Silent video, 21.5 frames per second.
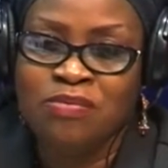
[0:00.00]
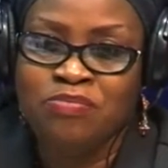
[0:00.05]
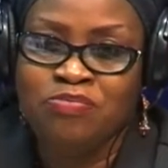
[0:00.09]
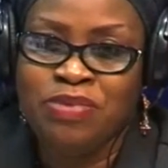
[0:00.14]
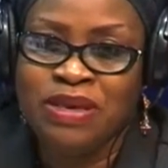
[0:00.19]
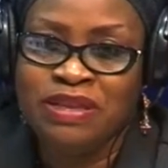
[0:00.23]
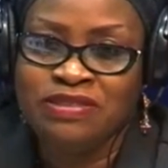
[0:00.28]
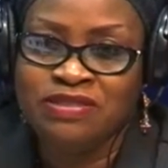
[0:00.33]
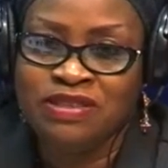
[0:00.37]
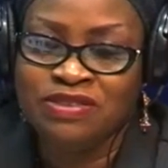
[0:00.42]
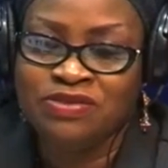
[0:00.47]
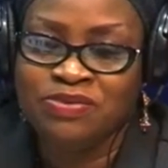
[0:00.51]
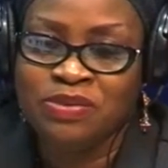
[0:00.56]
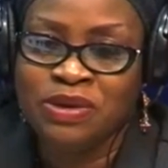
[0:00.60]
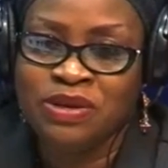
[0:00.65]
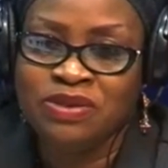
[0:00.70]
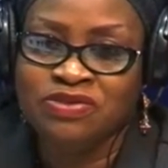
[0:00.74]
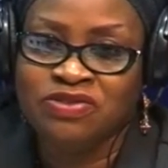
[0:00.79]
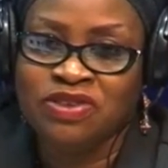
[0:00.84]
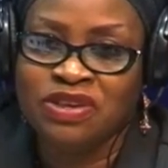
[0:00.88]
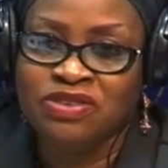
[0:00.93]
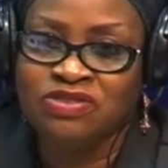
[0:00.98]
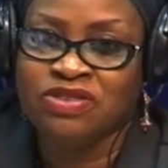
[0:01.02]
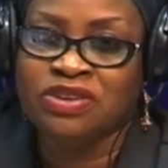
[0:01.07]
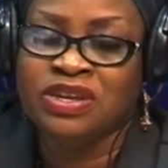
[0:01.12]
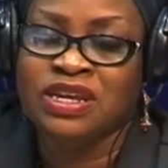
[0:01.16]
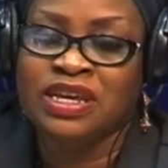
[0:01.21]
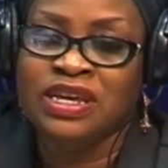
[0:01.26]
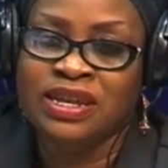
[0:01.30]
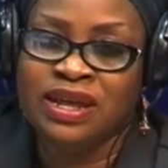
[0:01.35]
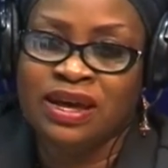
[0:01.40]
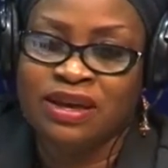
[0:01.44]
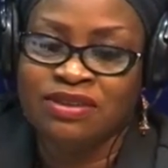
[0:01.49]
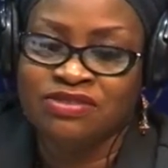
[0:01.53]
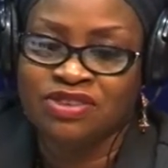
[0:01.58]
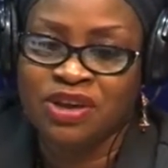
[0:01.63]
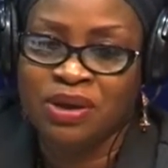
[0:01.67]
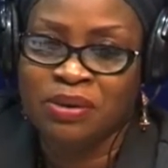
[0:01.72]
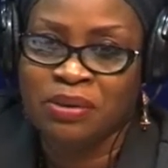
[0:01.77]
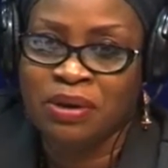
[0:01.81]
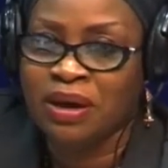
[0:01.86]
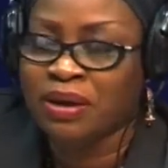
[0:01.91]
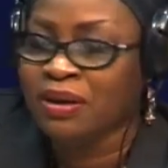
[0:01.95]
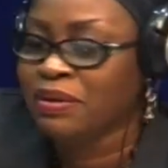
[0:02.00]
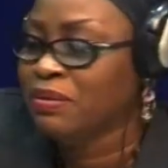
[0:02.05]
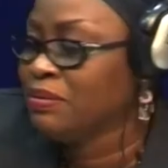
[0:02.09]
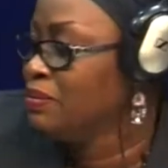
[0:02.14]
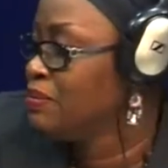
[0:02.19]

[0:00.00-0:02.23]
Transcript: business radio station in Nigeria.